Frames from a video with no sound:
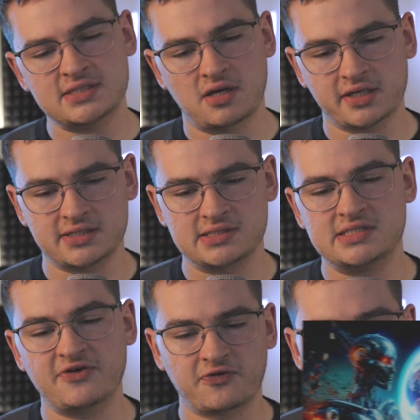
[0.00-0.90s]
song is
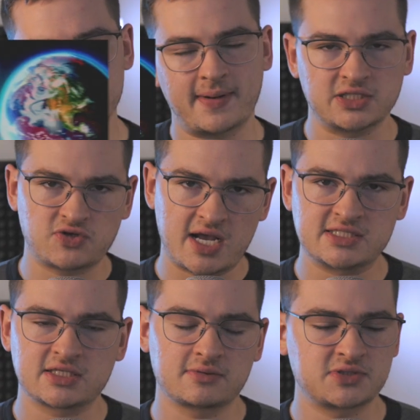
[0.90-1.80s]
Difference by
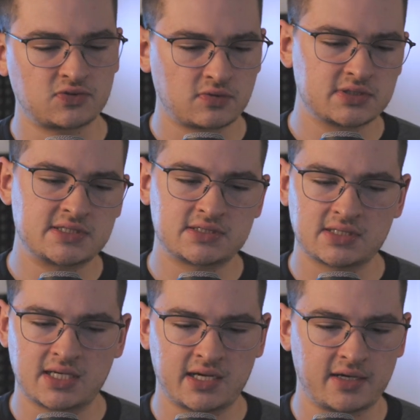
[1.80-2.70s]
Drastic of Sorts.
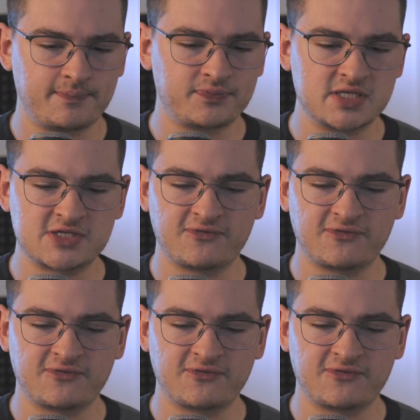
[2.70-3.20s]
This